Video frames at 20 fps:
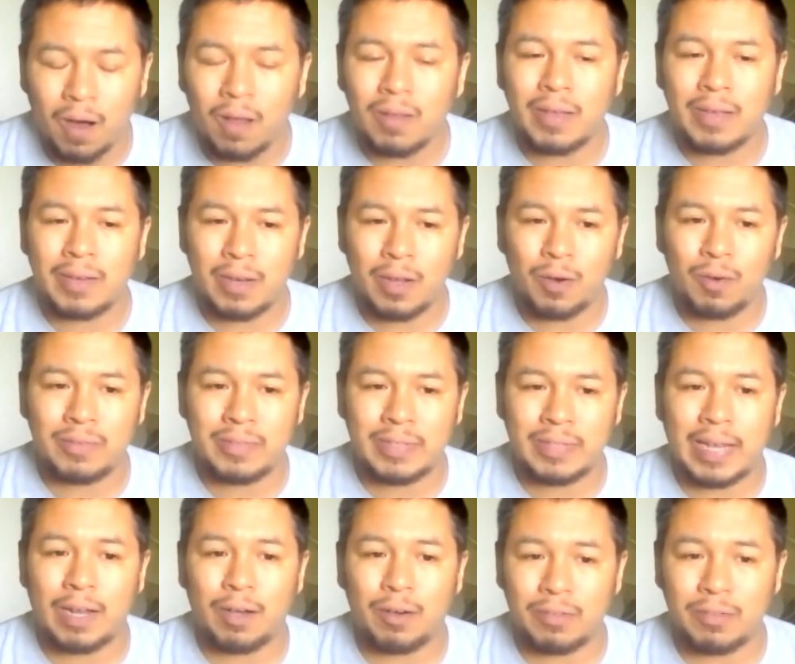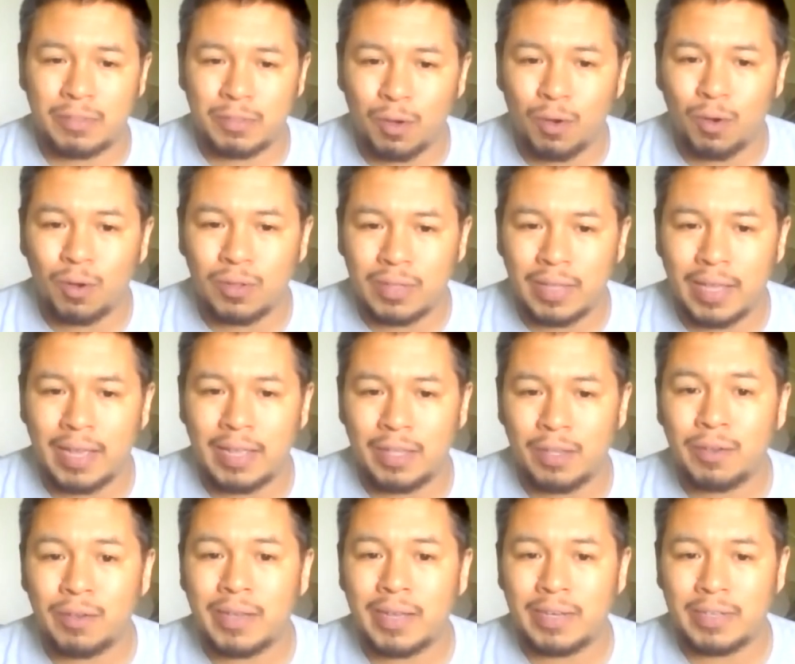All I know is that I was told that
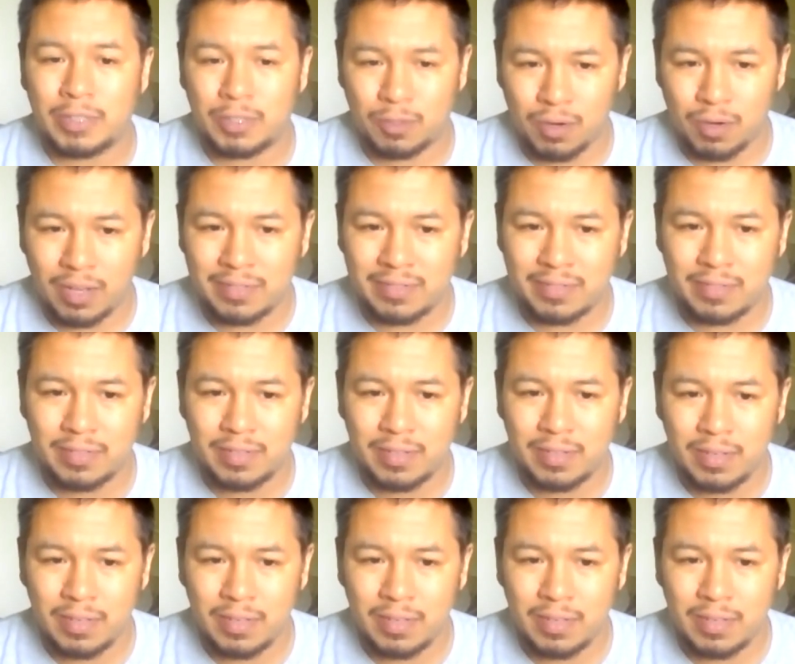you can trust